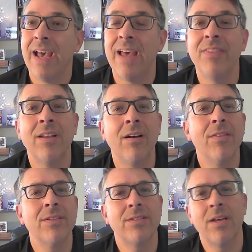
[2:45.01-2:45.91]
And then all
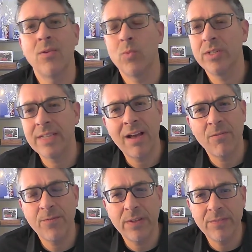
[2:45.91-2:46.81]
of a sudden we're
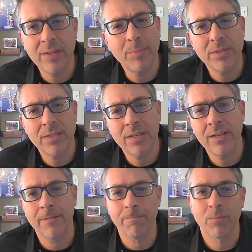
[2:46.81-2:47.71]
down
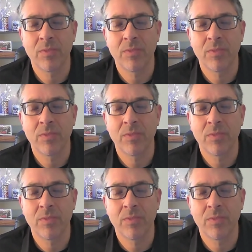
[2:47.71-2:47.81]
50%.